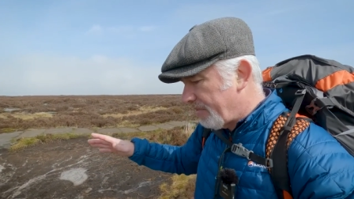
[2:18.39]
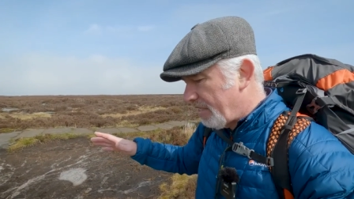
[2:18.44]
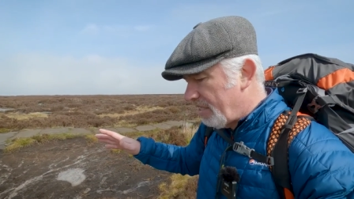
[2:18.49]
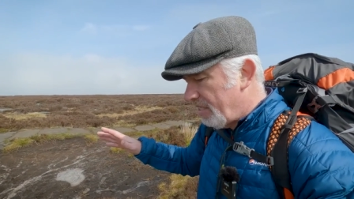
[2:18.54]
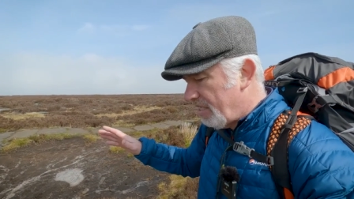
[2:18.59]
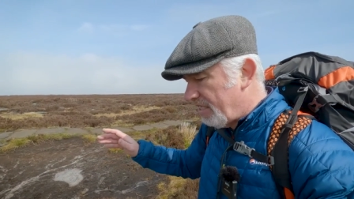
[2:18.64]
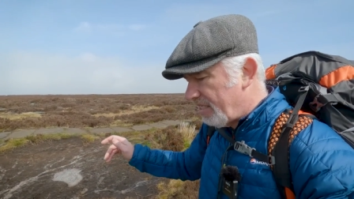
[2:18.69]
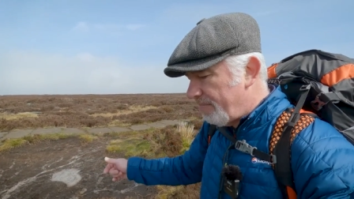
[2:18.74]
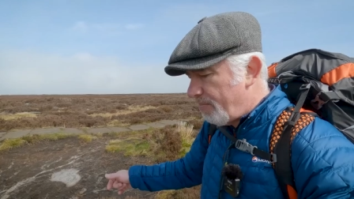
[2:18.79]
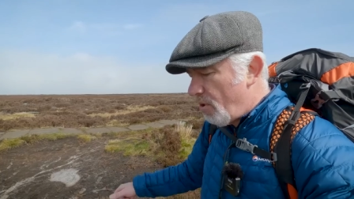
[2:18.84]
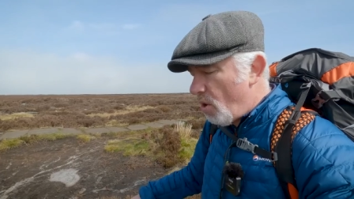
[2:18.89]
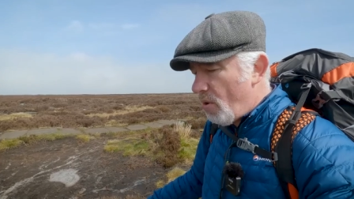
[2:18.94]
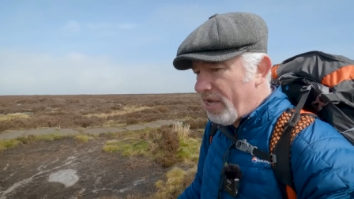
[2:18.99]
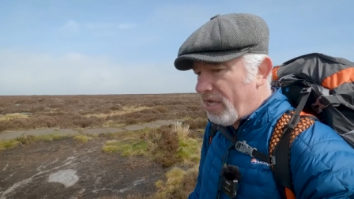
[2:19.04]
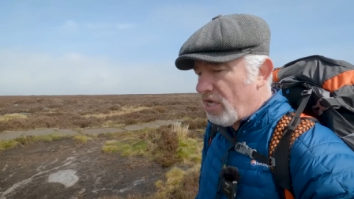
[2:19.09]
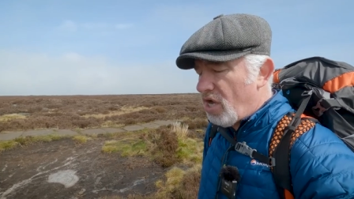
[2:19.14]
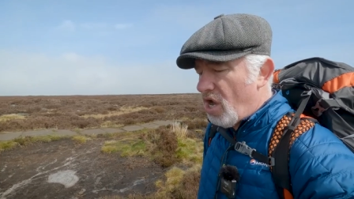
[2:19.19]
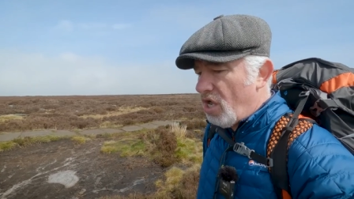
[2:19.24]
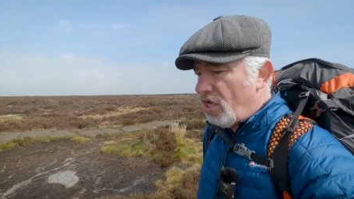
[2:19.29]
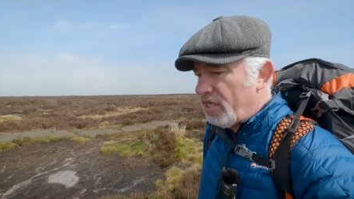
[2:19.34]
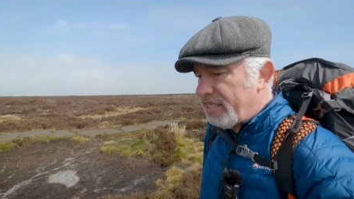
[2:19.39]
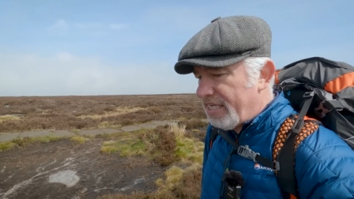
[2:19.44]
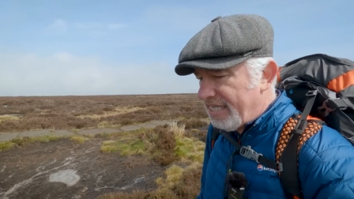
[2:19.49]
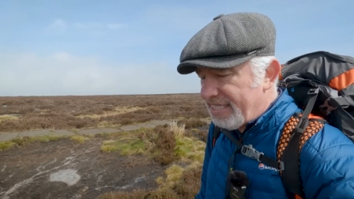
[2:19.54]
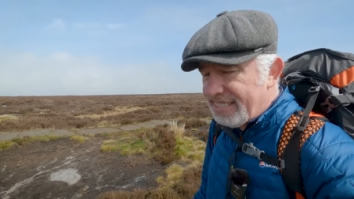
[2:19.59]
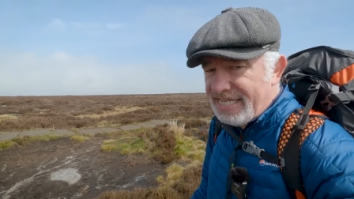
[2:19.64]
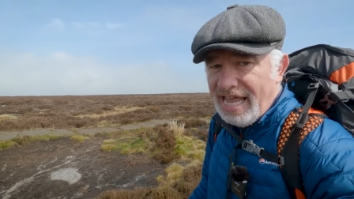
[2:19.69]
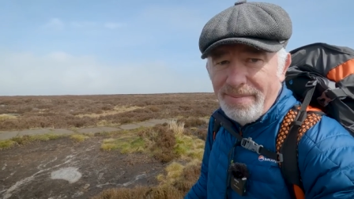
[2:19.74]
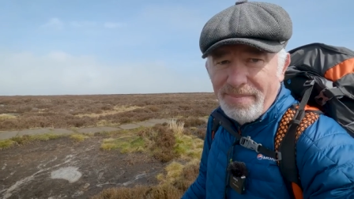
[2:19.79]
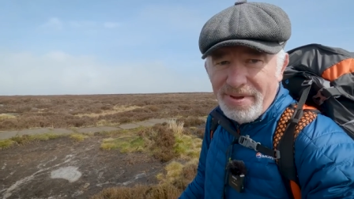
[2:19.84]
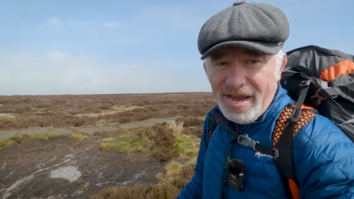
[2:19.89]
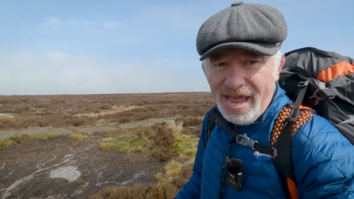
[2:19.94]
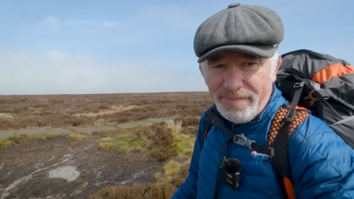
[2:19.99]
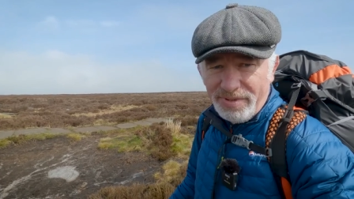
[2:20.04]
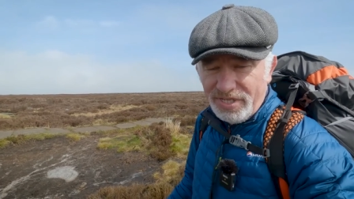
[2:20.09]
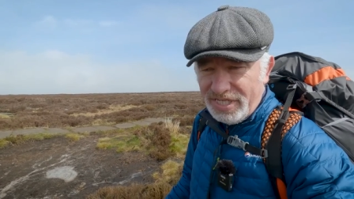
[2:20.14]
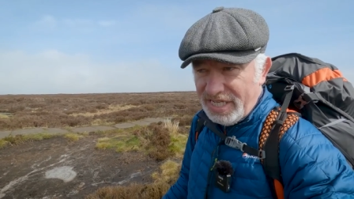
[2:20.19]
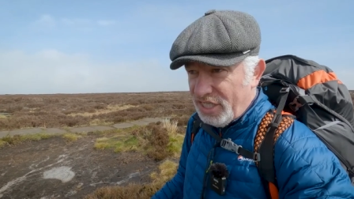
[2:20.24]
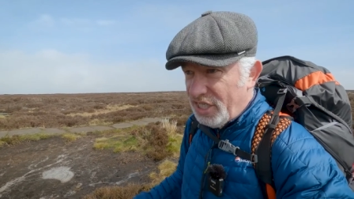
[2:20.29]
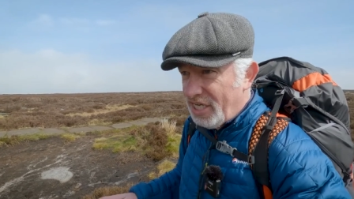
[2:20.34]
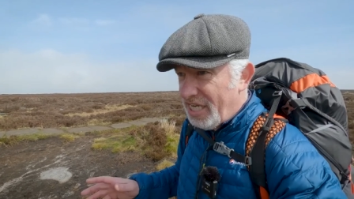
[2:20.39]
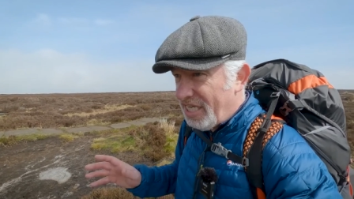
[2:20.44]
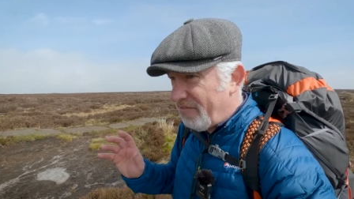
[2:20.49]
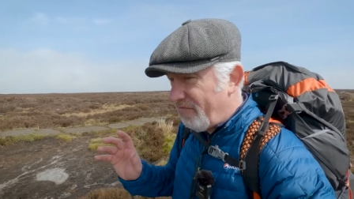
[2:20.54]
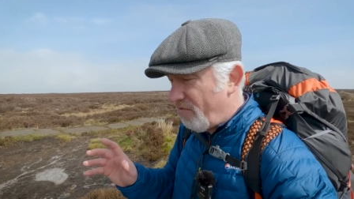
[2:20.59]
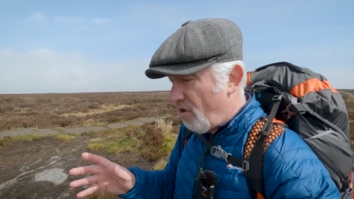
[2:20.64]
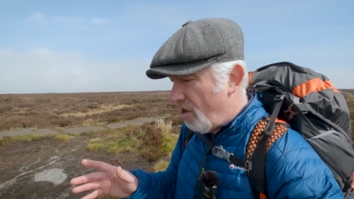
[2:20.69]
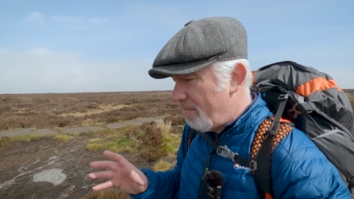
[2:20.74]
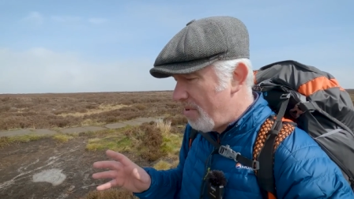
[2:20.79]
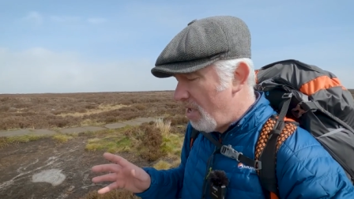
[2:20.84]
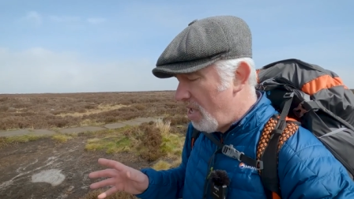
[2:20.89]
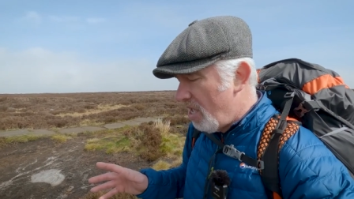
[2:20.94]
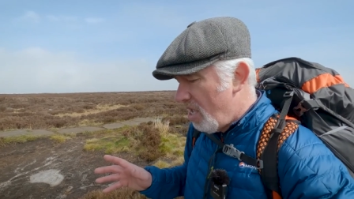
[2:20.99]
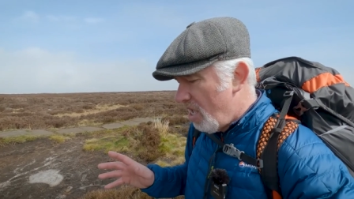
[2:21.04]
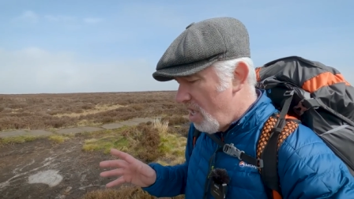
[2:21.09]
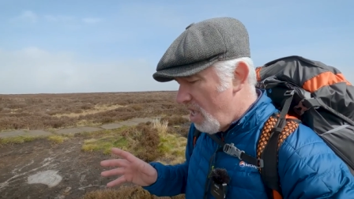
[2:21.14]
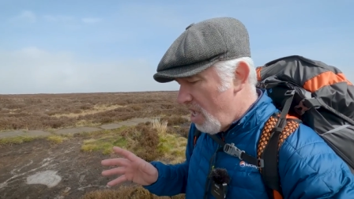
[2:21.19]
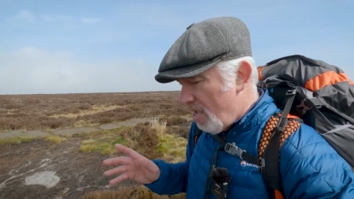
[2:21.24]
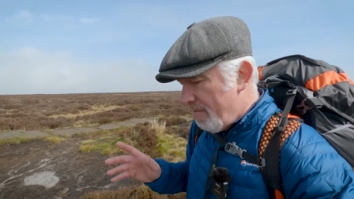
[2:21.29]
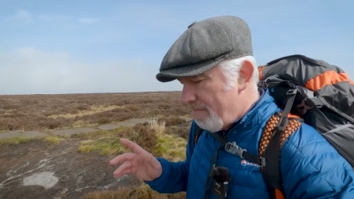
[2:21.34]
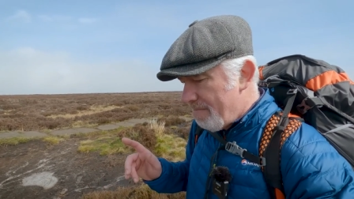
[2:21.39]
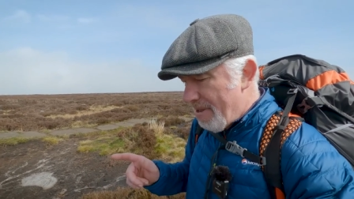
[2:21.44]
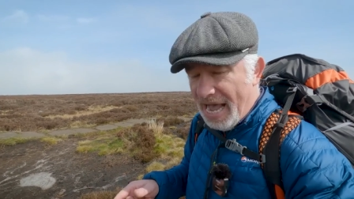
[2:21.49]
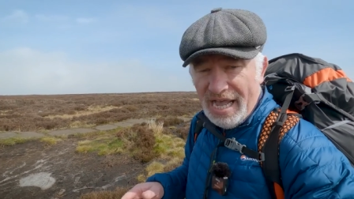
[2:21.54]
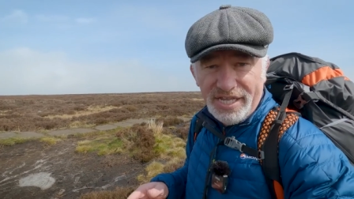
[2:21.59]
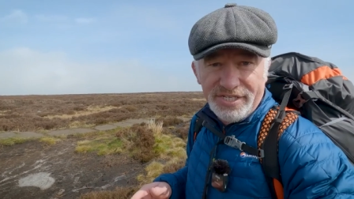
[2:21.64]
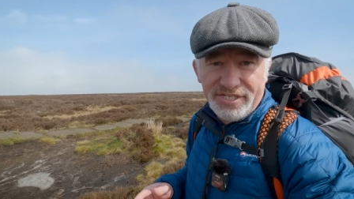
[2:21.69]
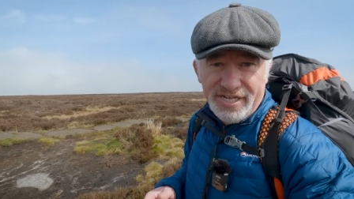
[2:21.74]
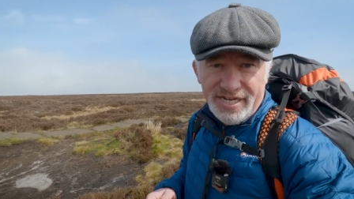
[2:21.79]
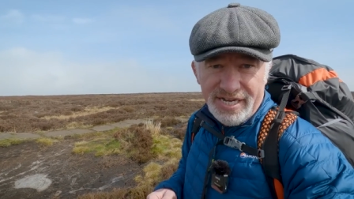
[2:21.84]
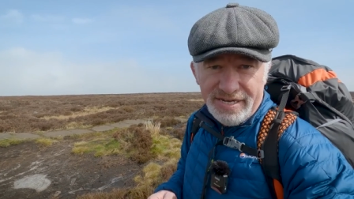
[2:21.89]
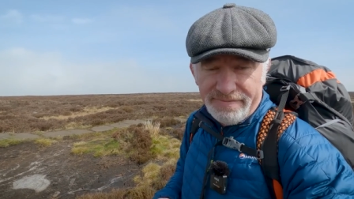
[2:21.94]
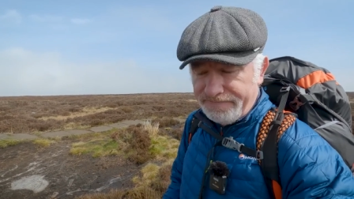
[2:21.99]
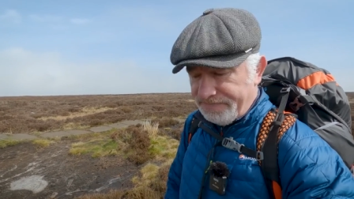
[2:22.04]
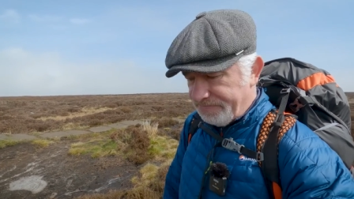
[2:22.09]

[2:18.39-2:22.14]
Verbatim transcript: there's a poet called uh, Simon Armitage. He's from Marsden,